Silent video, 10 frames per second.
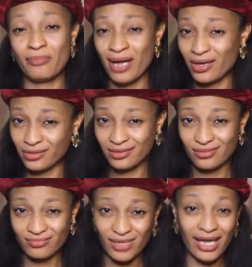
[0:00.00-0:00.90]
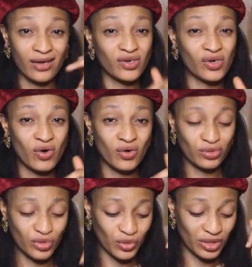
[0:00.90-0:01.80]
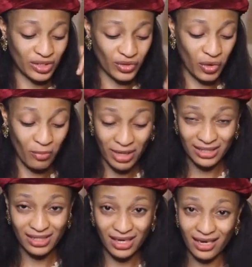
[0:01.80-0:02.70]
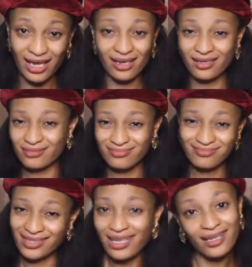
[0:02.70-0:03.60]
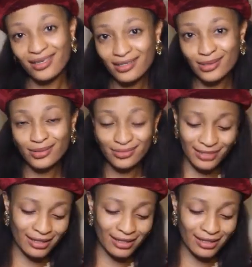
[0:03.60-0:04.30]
about. I concur to this commenter like, hello,